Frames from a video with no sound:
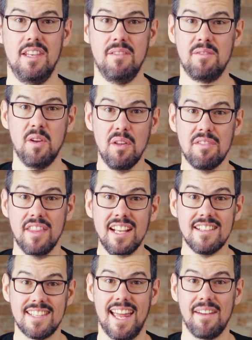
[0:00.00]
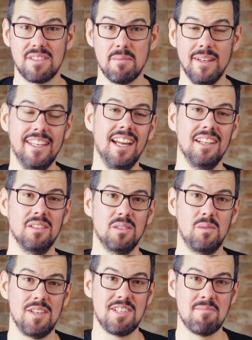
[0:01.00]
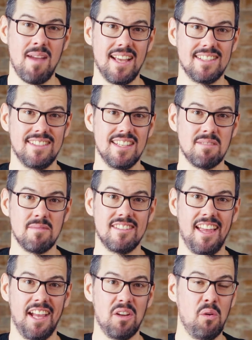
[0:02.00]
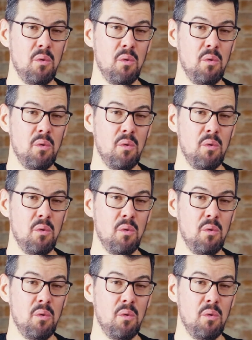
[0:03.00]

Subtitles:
You've got things that have to be done, which makes this mistake